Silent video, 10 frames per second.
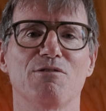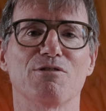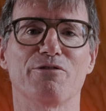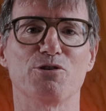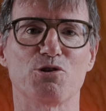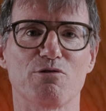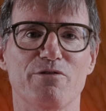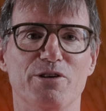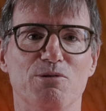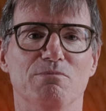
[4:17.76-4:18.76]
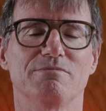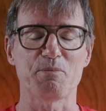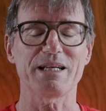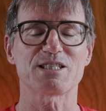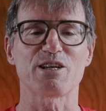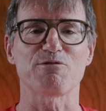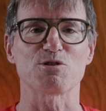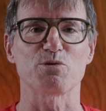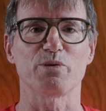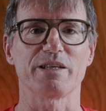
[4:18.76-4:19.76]
for future review. The biggest
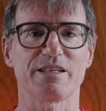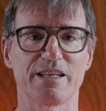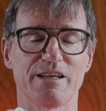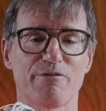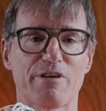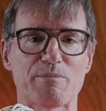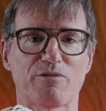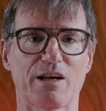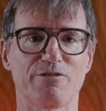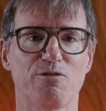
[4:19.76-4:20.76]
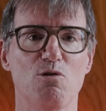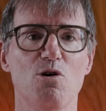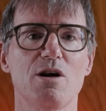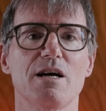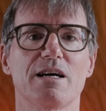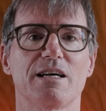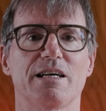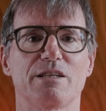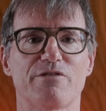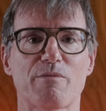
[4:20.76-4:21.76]
difference between the Vaporfly 4
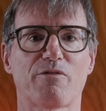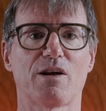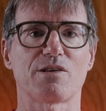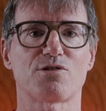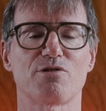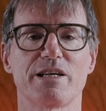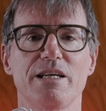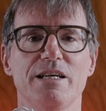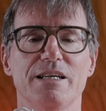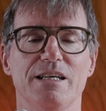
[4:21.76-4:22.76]
and the Vaporfly 3